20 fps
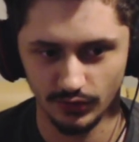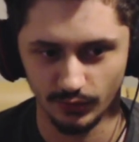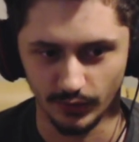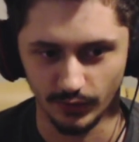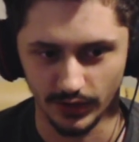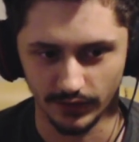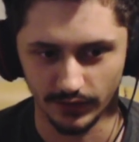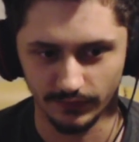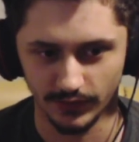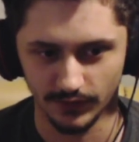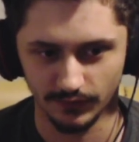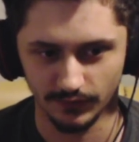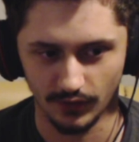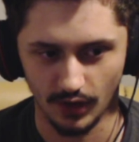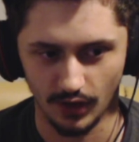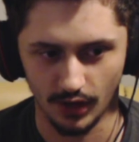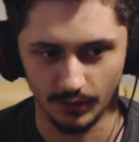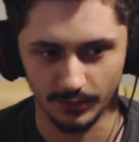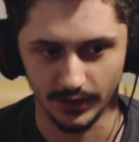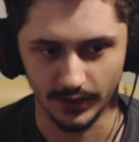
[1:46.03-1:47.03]
with Fearful
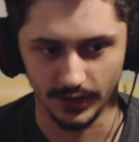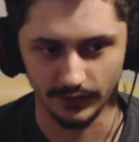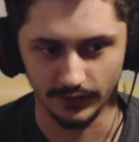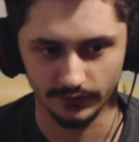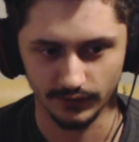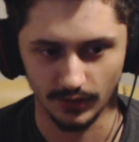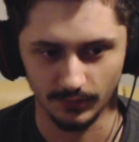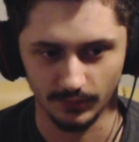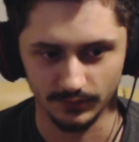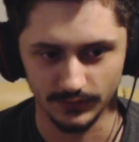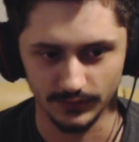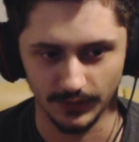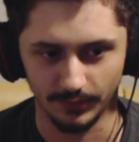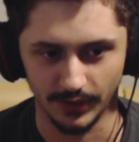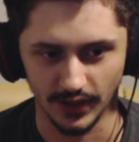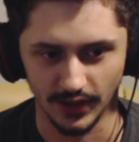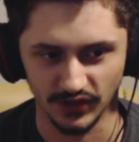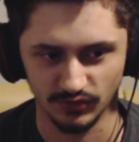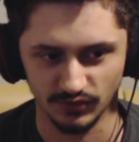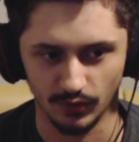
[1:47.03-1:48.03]
Harmony from the
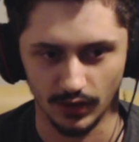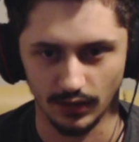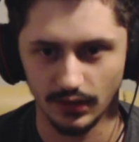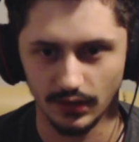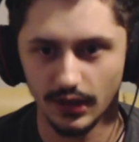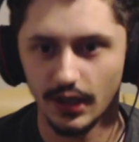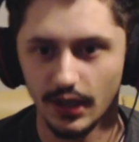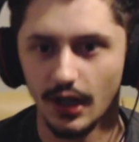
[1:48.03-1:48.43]
P S one.